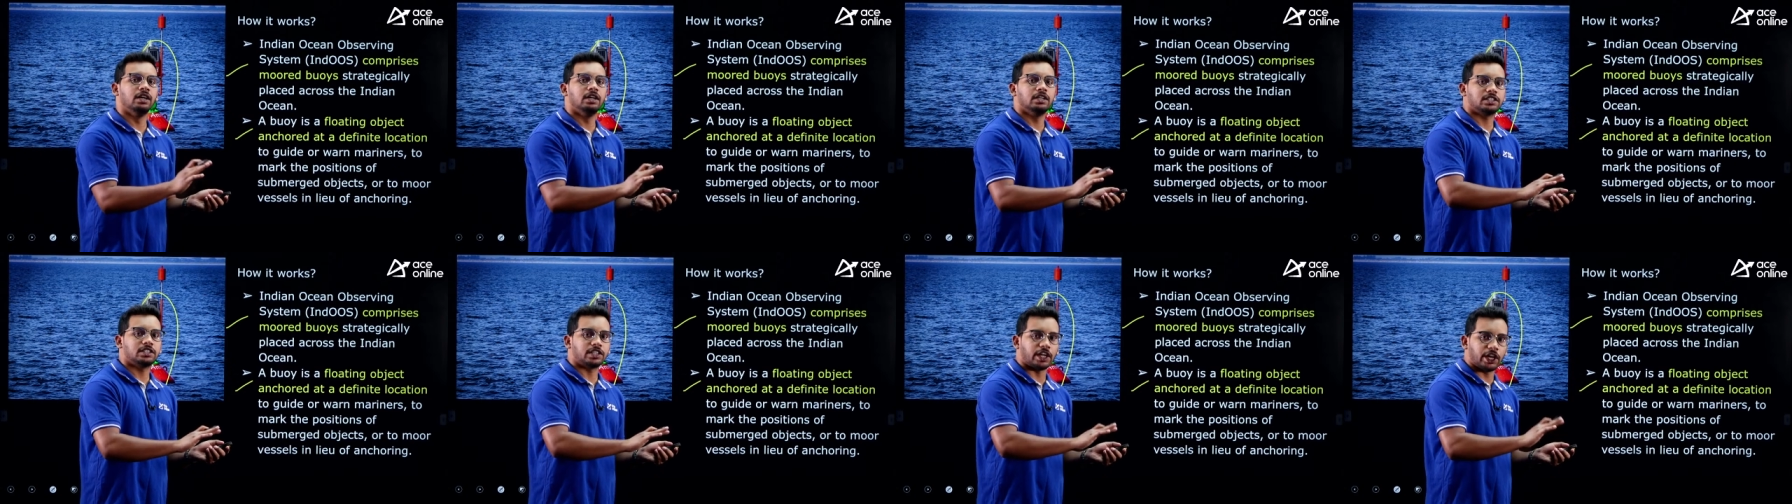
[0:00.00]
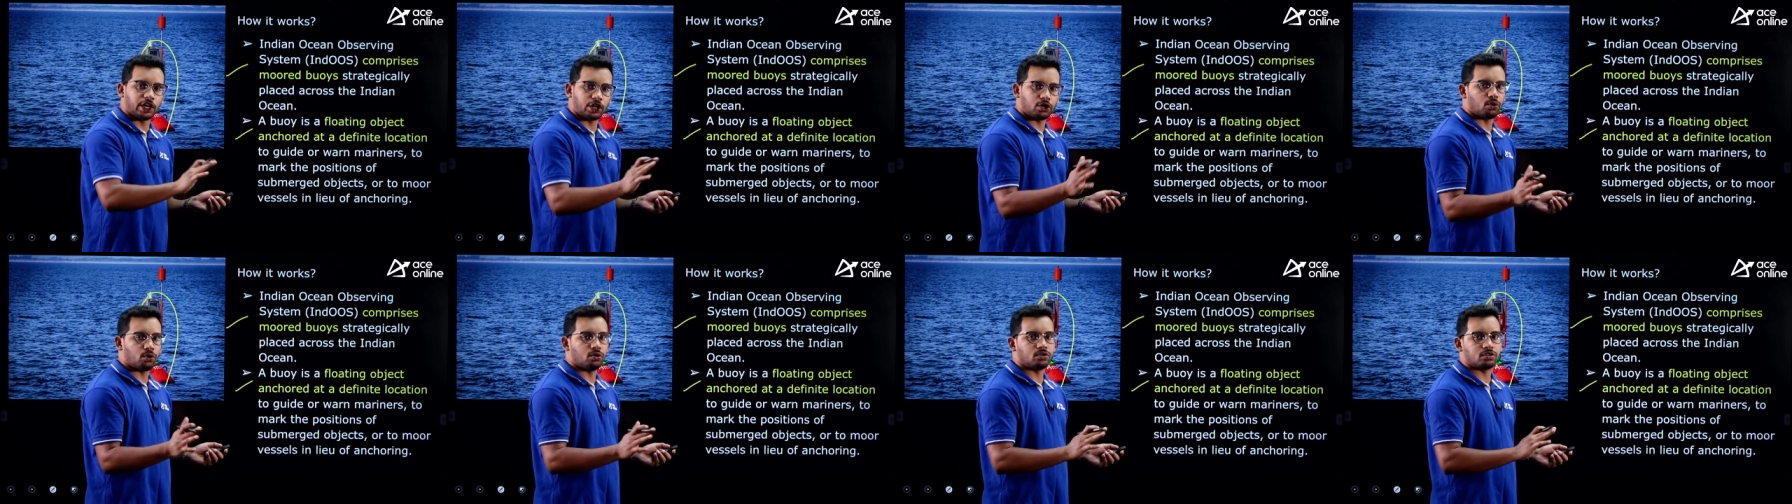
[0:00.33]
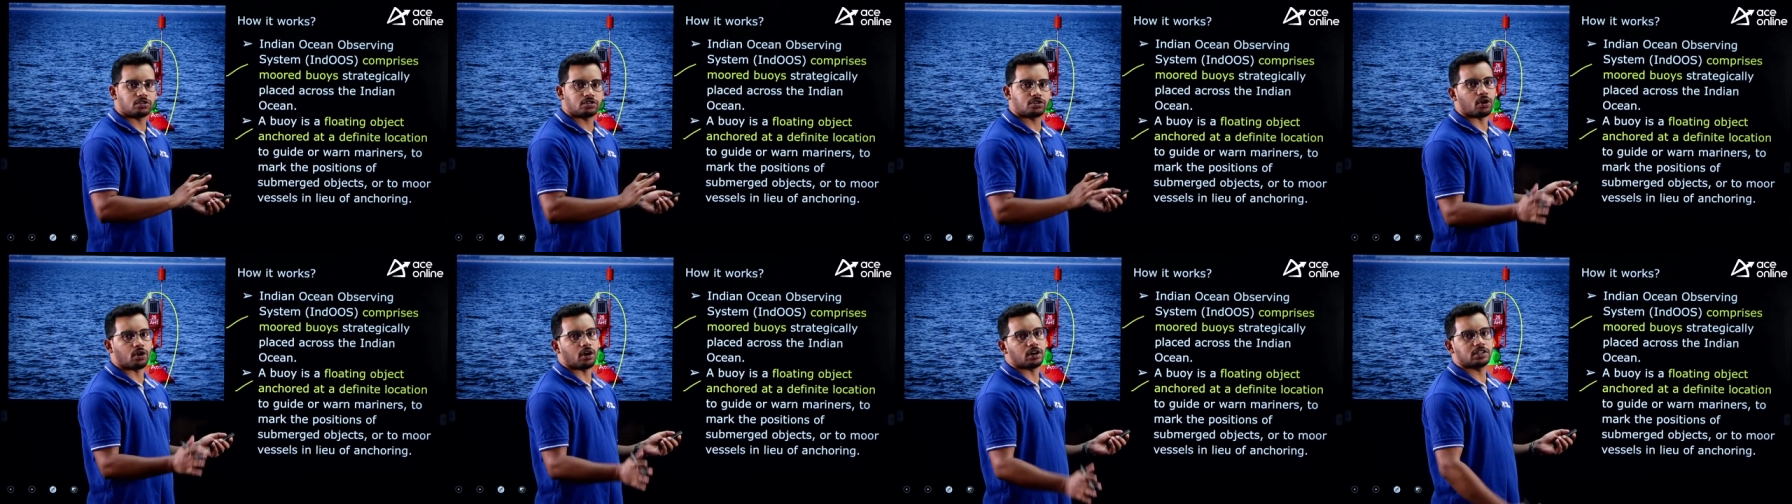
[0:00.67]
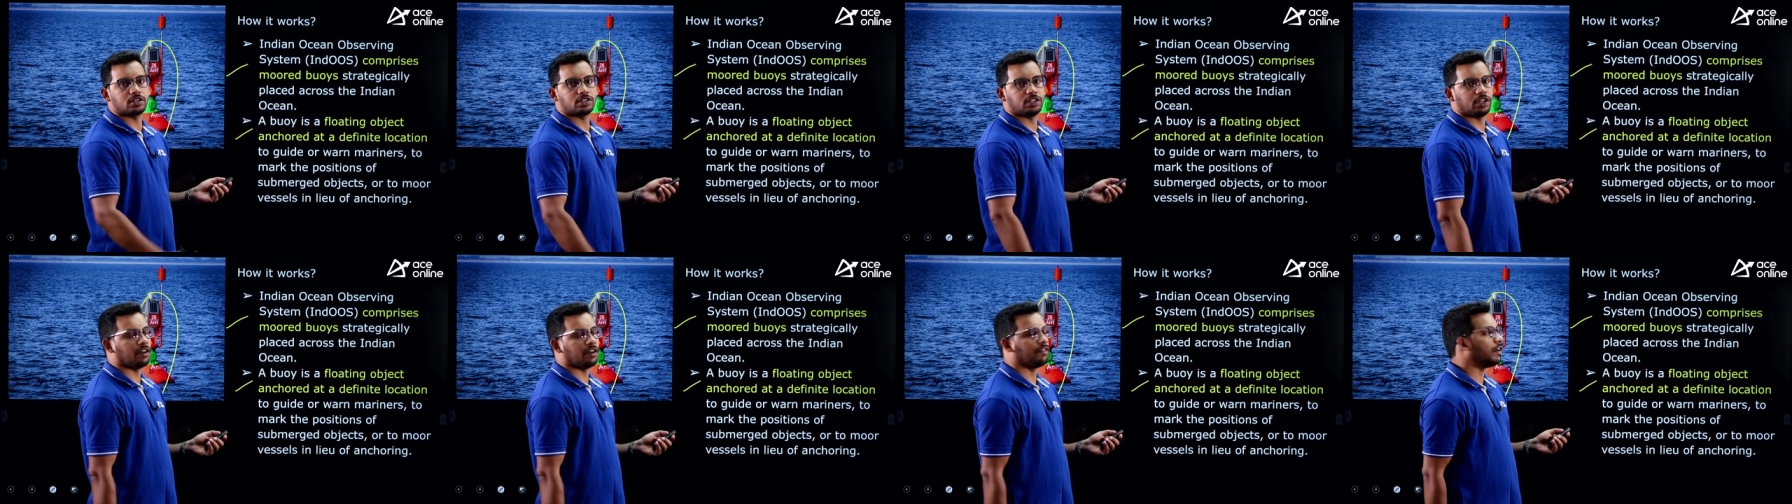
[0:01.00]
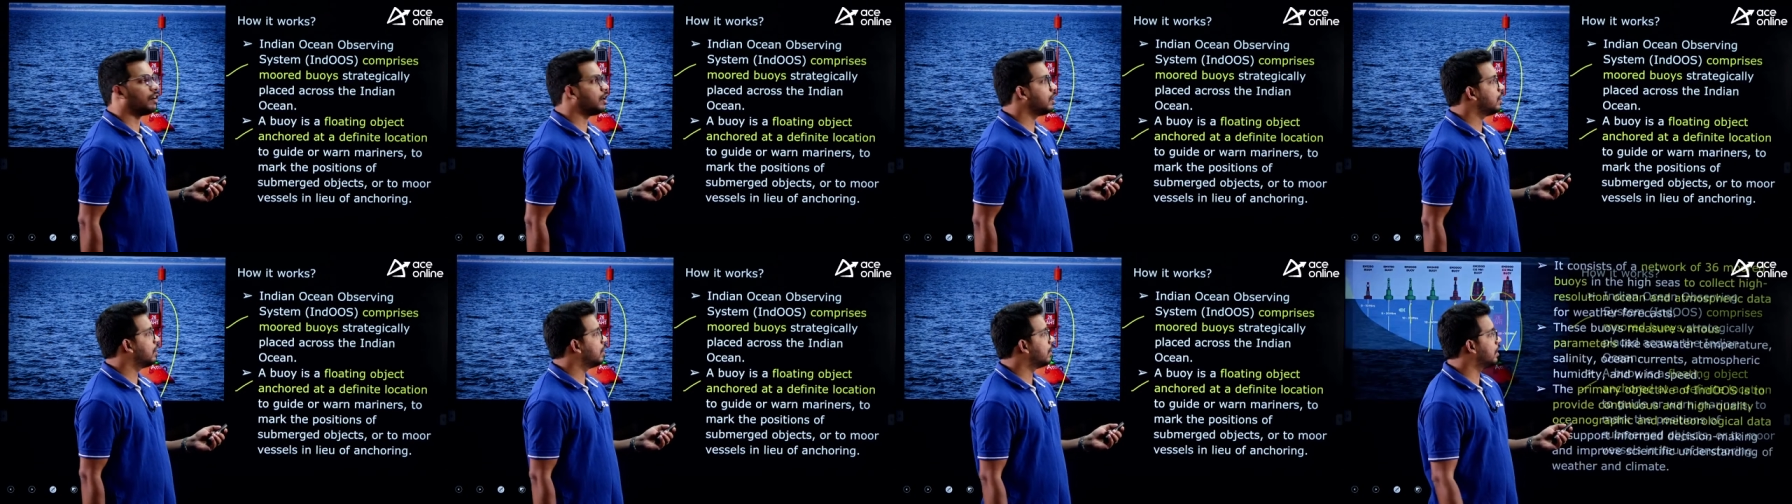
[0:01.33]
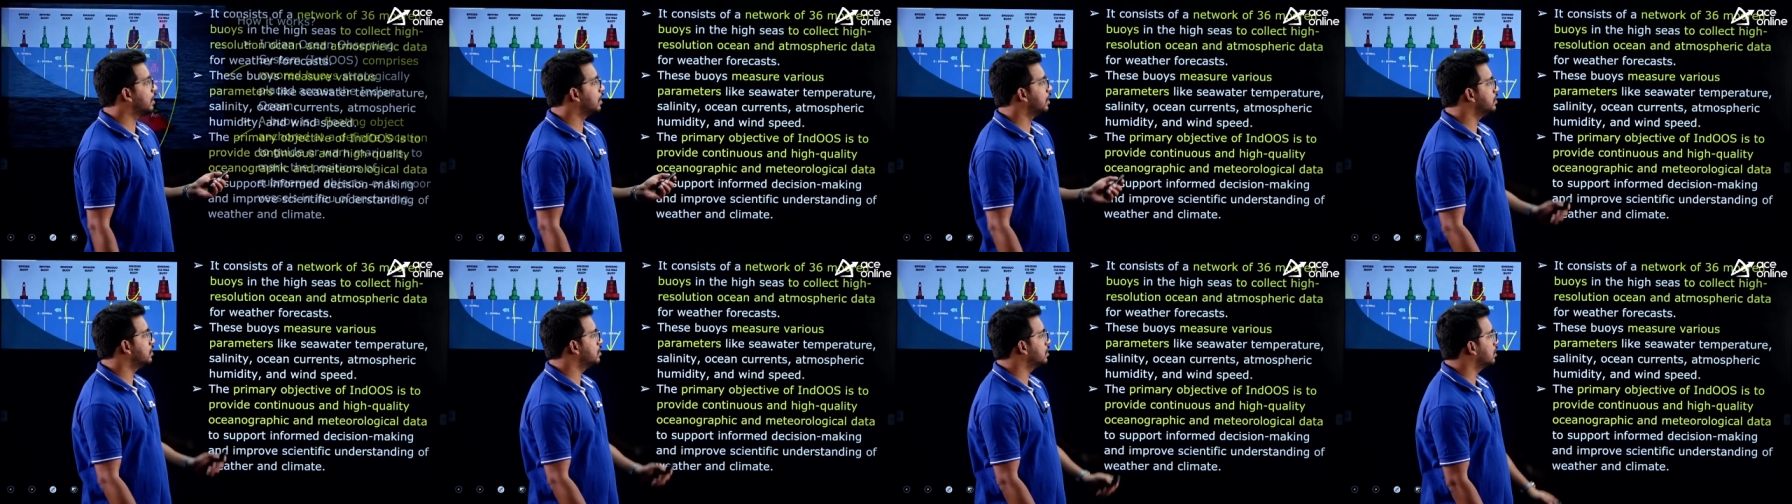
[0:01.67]
cyclones droughts in our
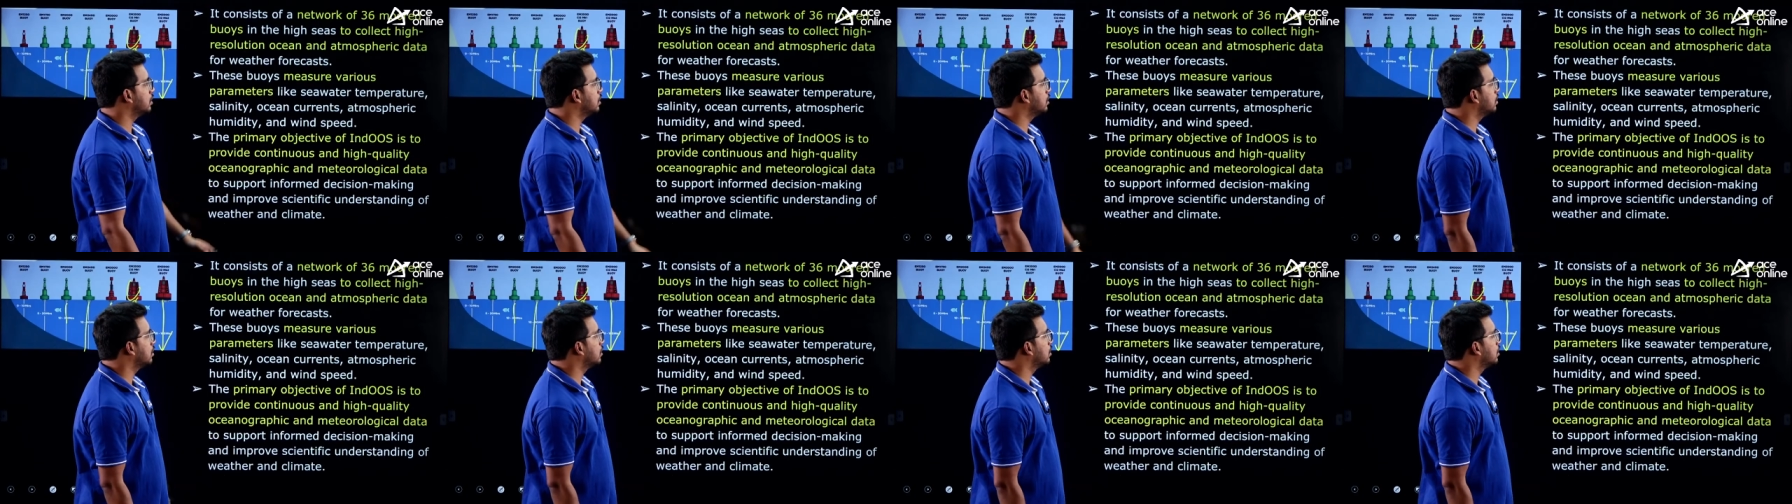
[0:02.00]
region